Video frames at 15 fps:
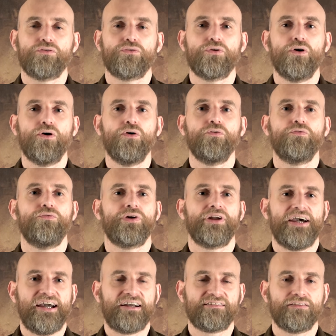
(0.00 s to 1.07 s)
role for
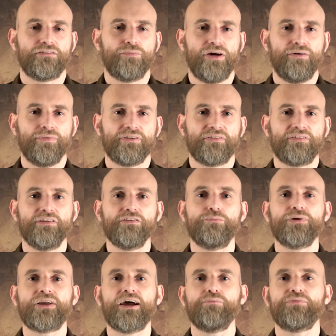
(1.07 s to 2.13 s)
the Axis members. This
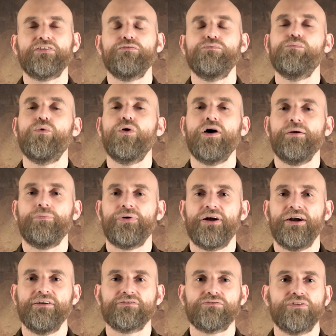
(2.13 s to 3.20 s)
becomes even more
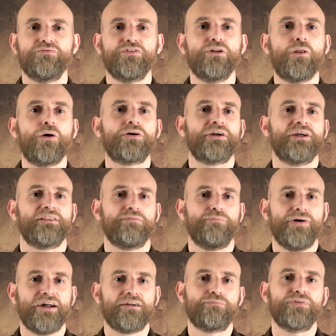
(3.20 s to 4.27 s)
apparent when we look at the
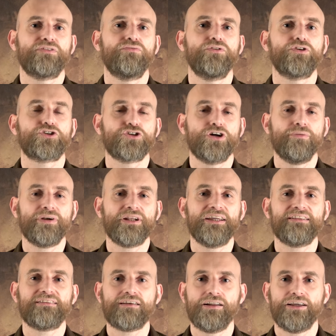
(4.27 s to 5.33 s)
pact between Germany,
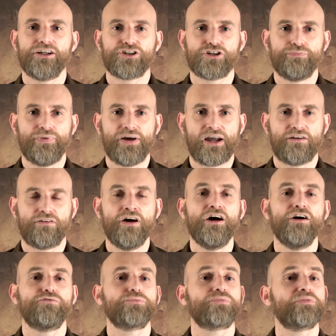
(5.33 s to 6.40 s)
Italy and Japan
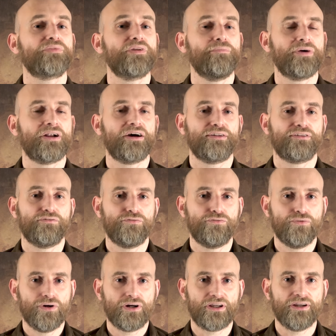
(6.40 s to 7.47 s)
from September
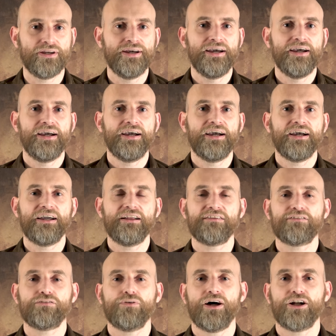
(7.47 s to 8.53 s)
1940. It
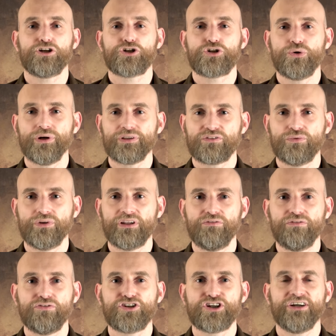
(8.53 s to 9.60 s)
is a rather short treaty
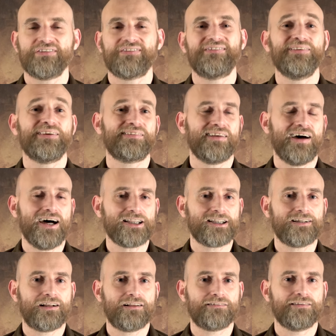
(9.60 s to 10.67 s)
with just 6
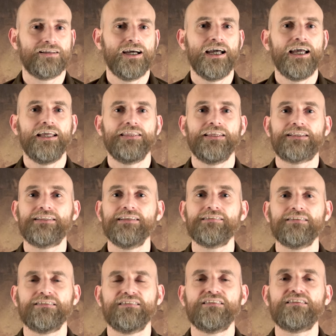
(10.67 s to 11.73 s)
articles, yet this
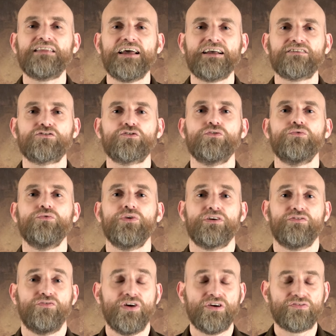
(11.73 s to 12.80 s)
is the text for the
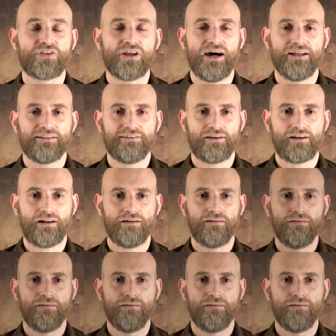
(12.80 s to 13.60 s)
5th article.